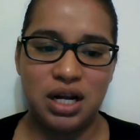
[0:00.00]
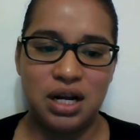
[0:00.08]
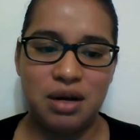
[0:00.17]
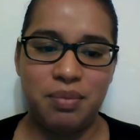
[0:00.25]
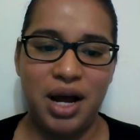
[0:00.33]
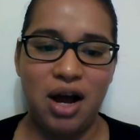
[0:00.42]

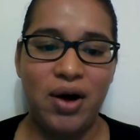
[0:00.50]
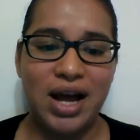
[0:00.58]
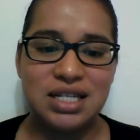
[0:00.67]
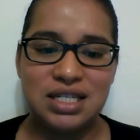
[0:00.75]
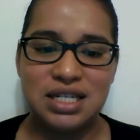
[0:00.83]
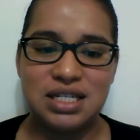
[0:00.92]
how
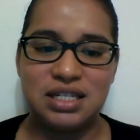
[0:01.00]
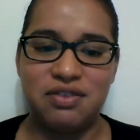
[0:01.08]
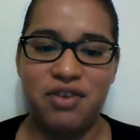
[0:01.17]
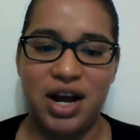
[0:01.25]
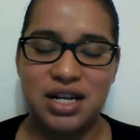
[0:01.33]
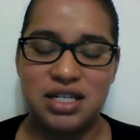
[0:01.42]
has this
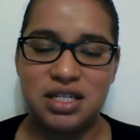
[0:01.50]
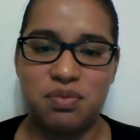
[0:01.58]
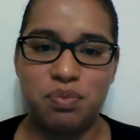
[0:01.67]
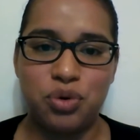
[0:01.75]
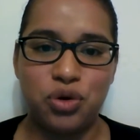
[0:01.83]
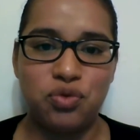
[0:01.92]
device
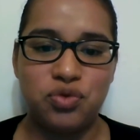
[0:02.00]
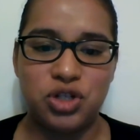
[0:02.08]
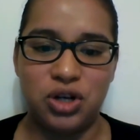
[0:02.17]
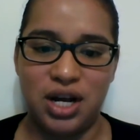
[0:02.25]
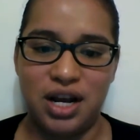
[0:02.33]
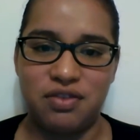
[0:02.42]
improved
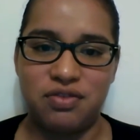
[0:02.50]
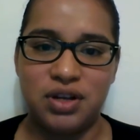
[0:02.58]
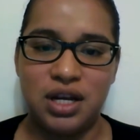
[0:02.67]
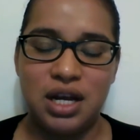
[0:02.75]
your life?